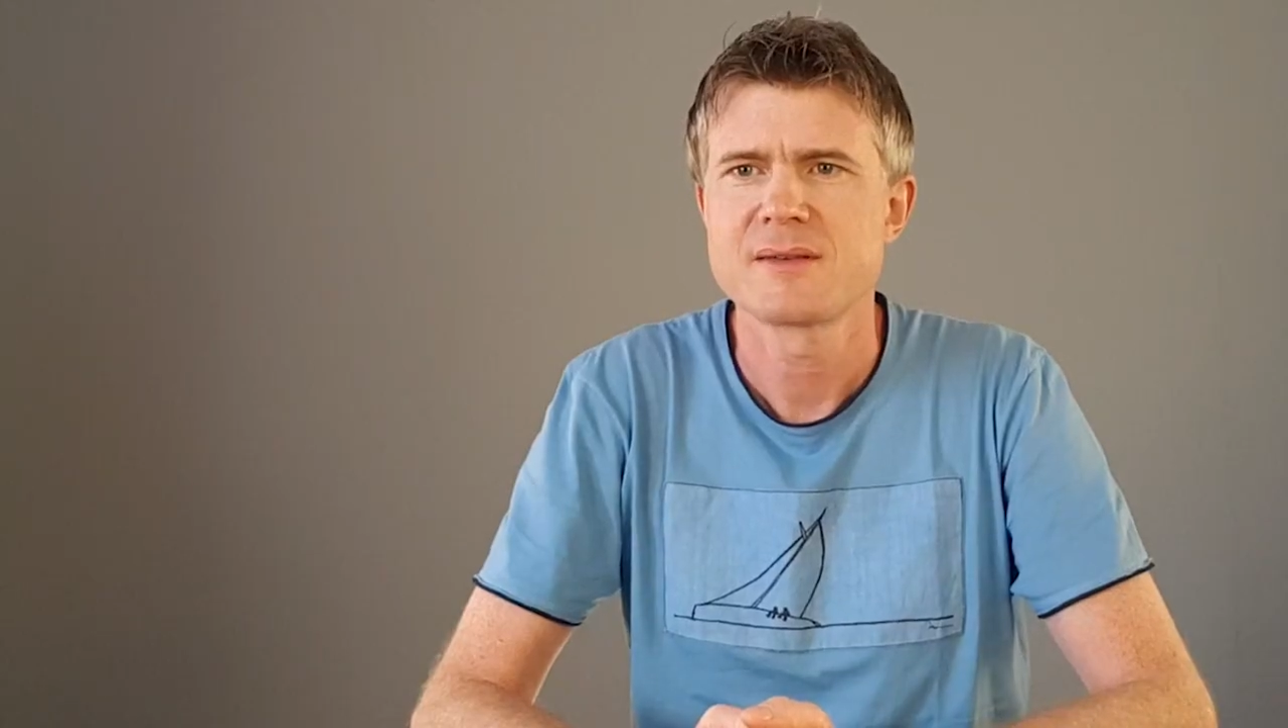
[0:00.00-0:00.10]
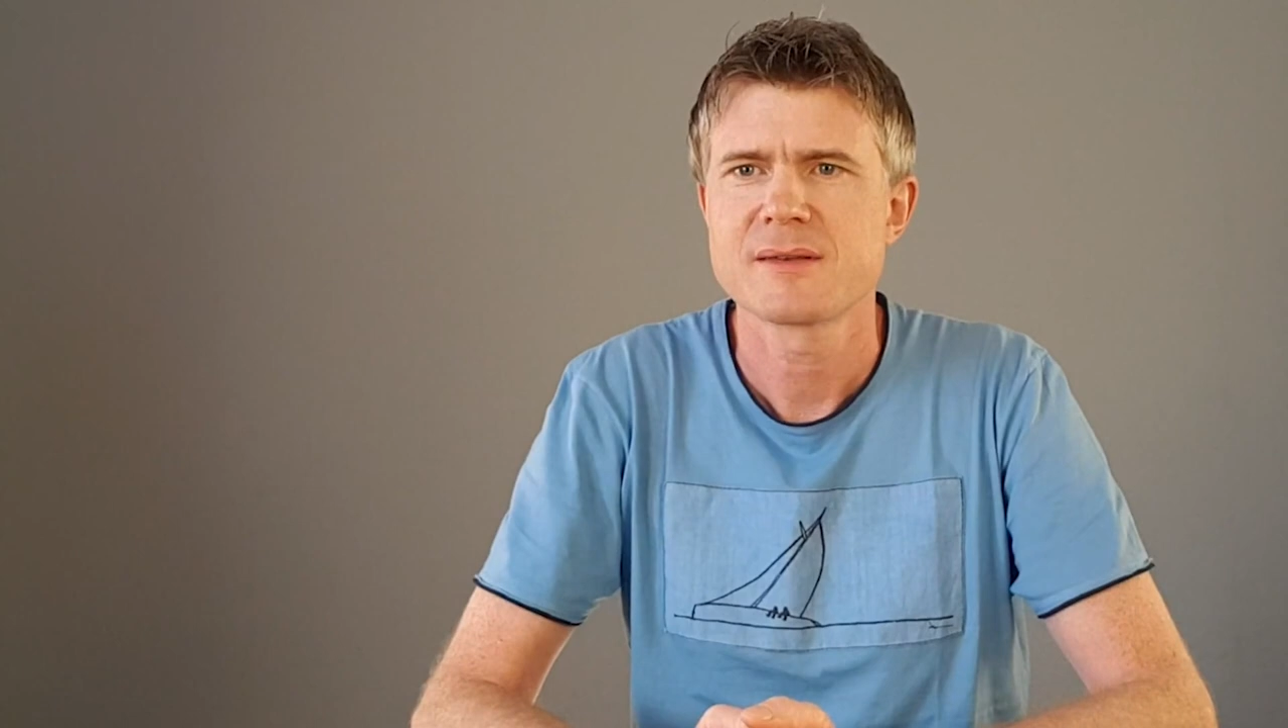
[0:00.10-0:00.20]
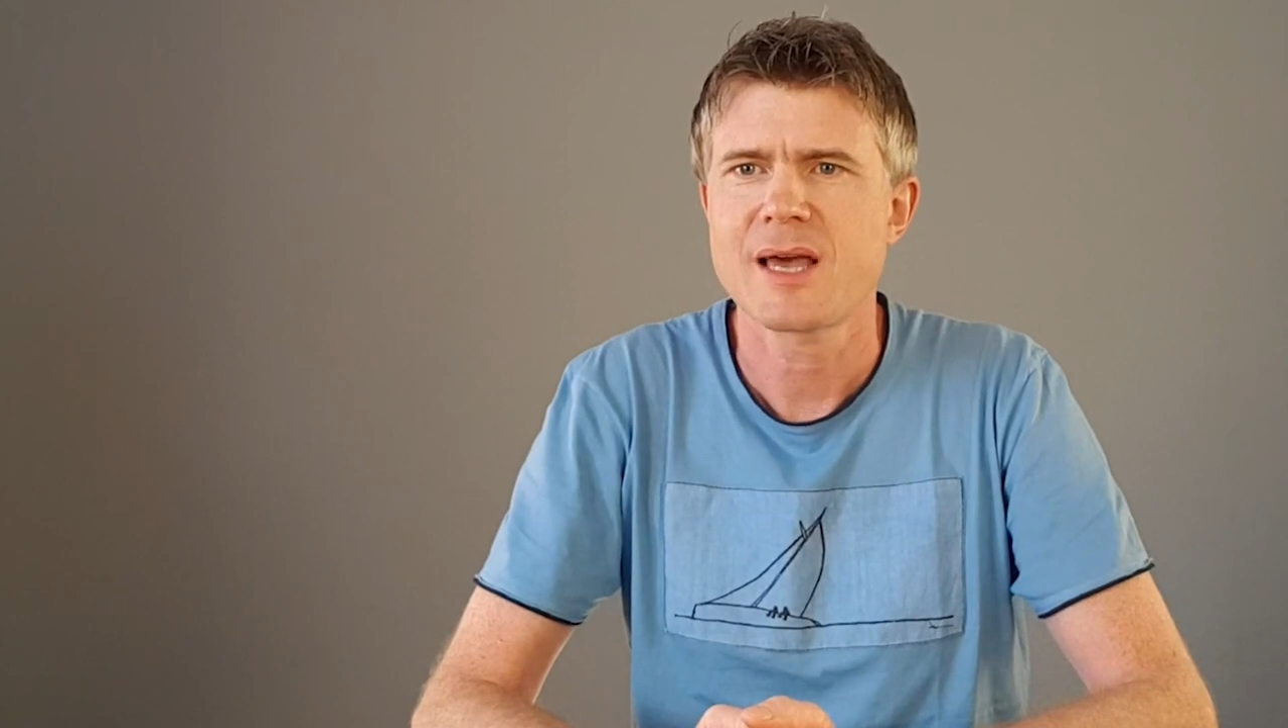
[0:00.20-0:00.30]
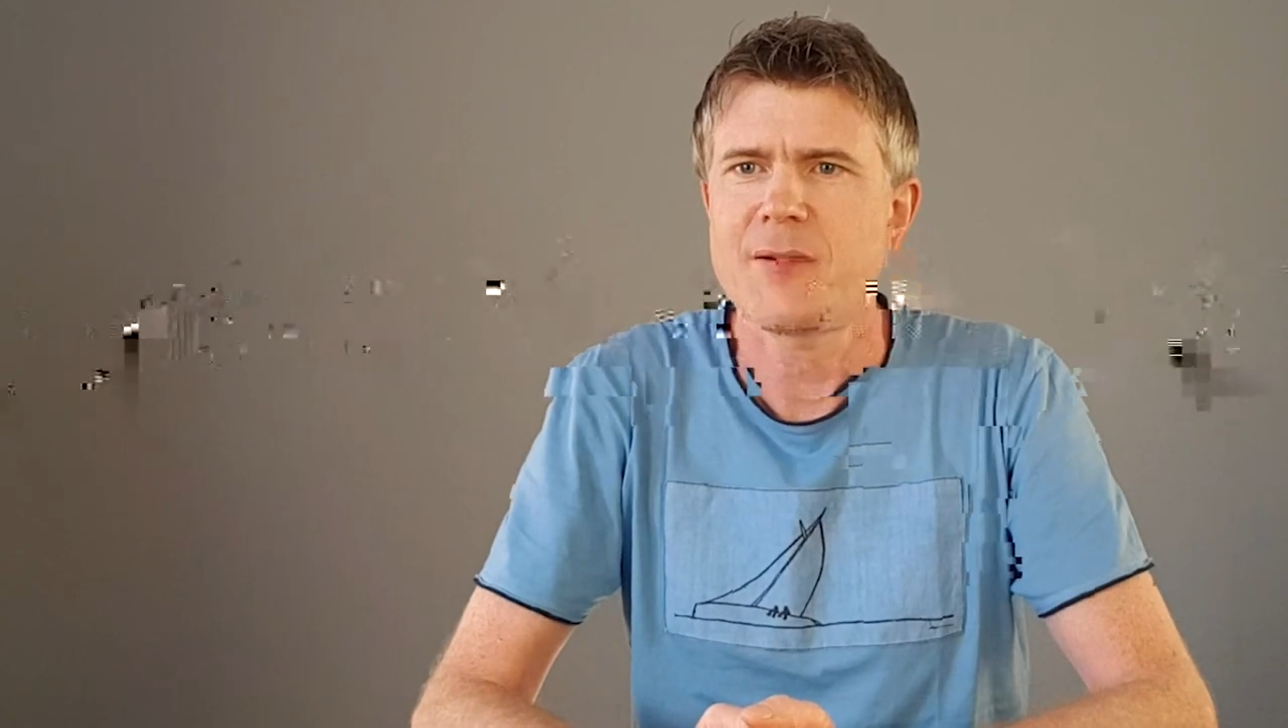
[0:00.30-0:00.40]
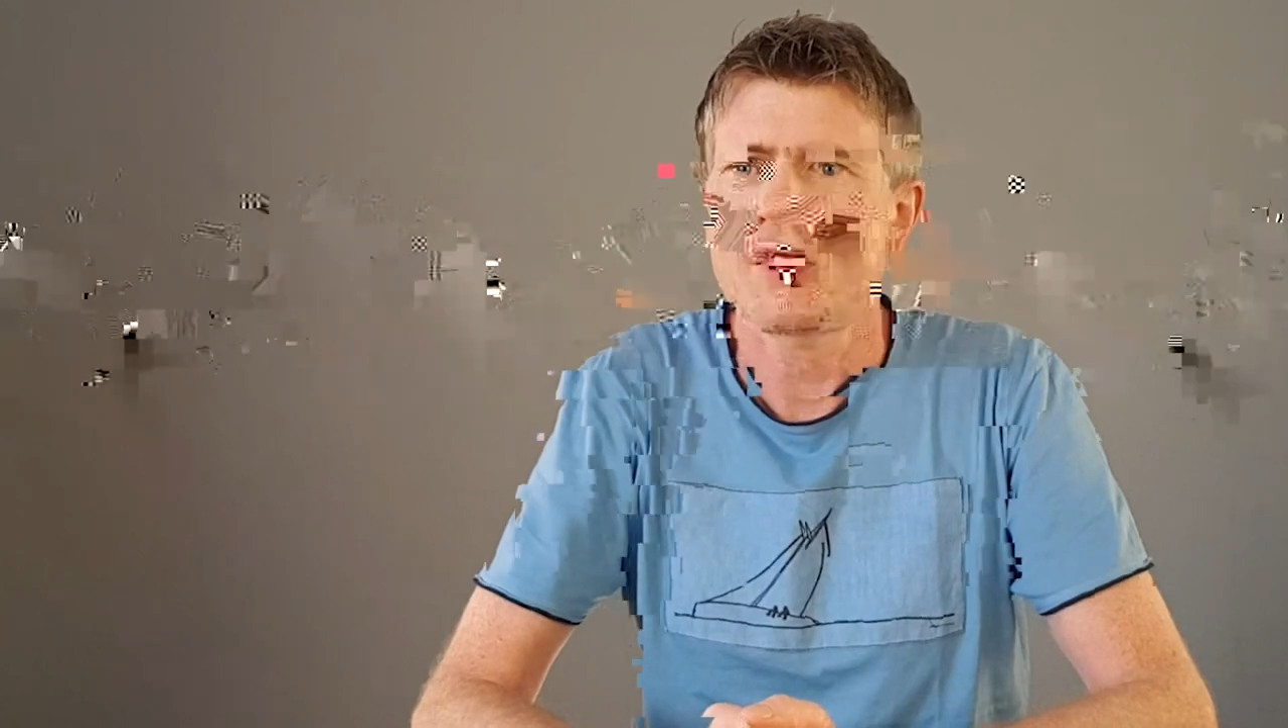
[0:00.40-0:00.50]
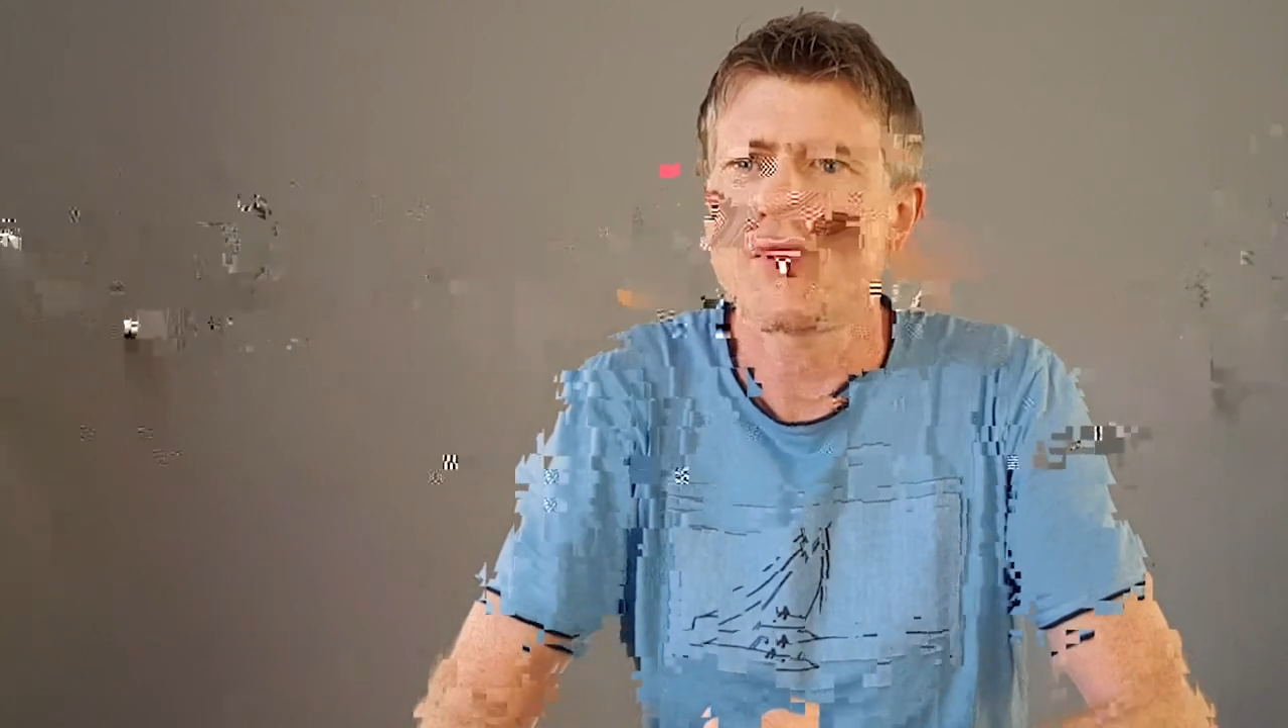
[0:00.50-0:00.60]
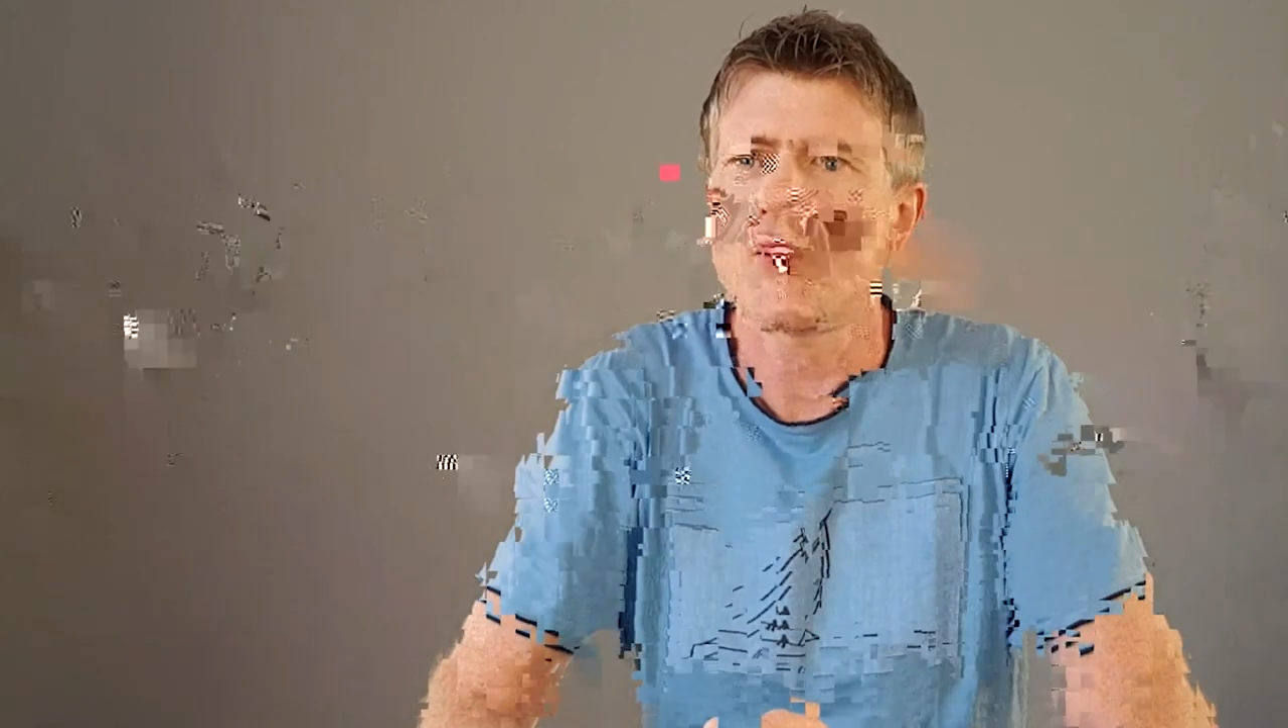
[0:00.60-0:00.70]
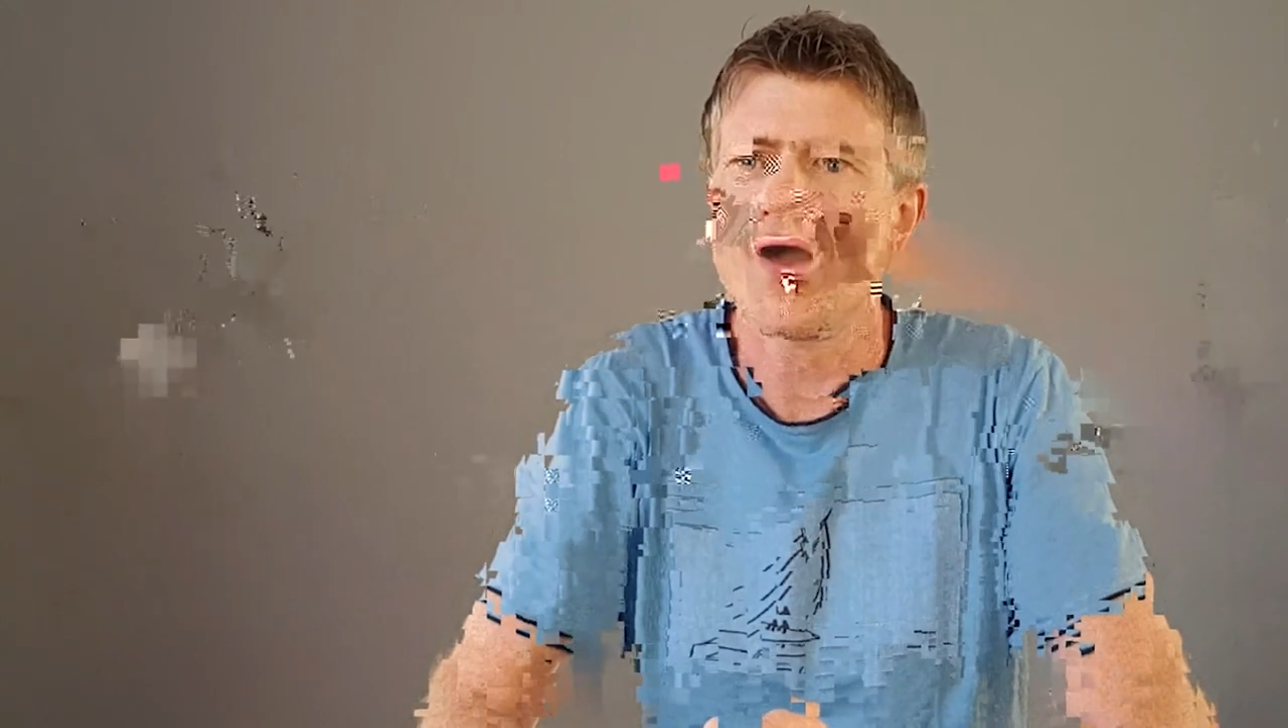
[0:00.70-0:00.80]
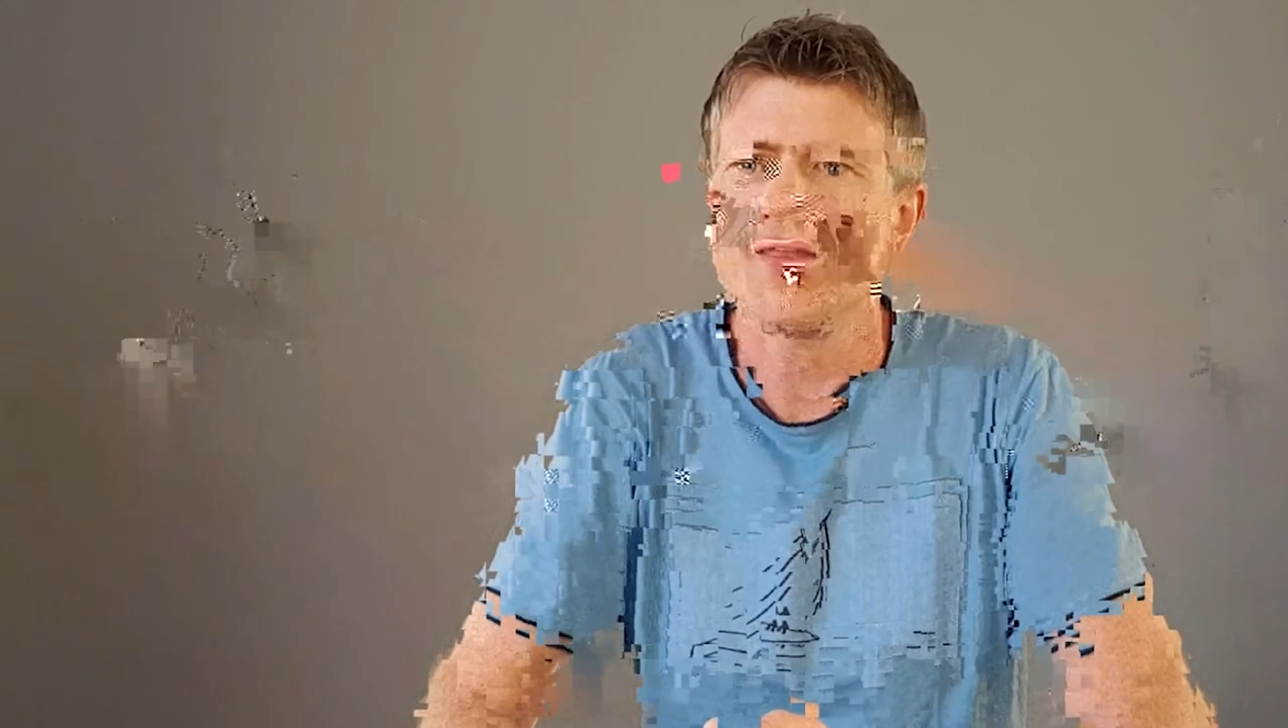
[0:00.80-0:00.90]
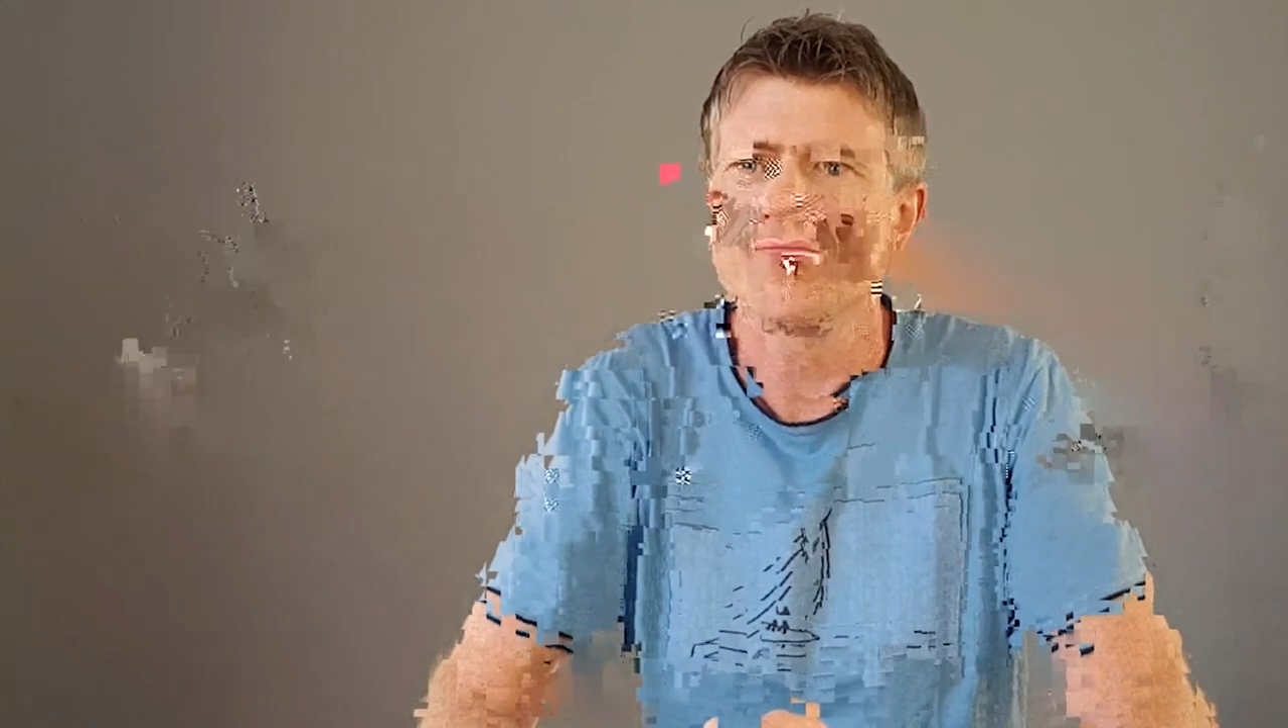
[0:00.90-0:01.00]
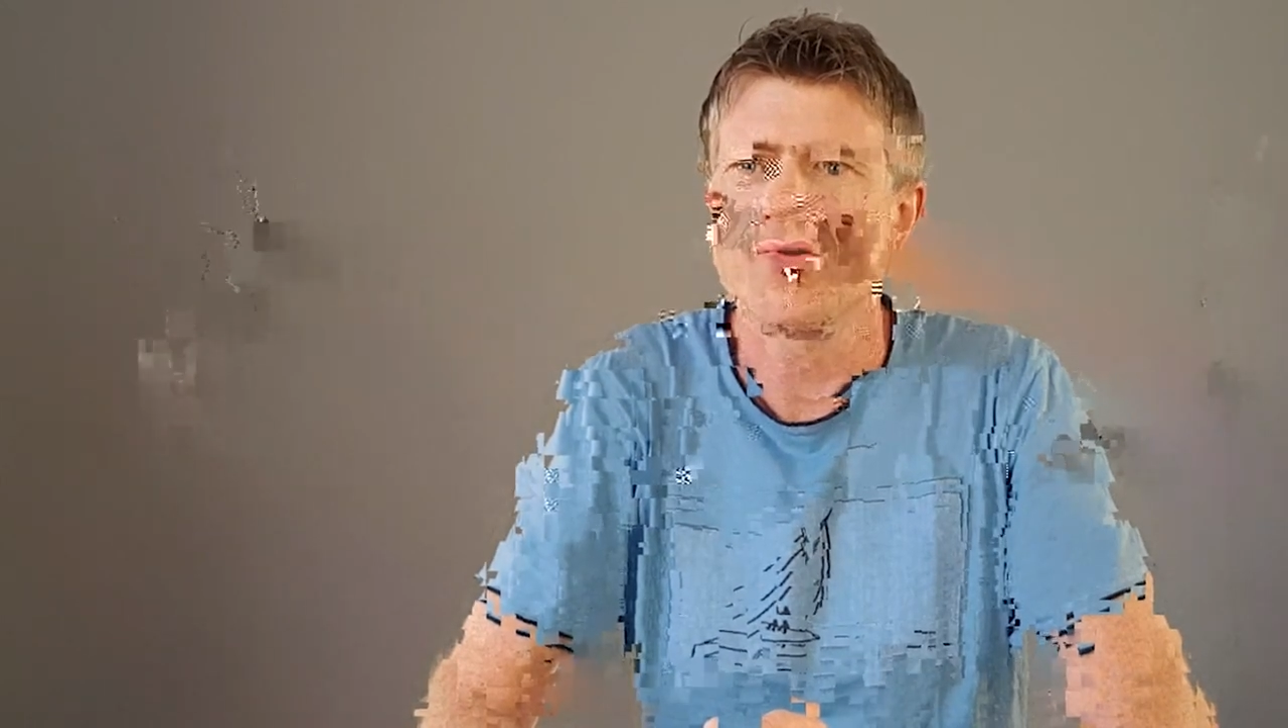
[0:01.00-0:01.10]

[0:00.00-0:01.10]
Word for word: come in a wide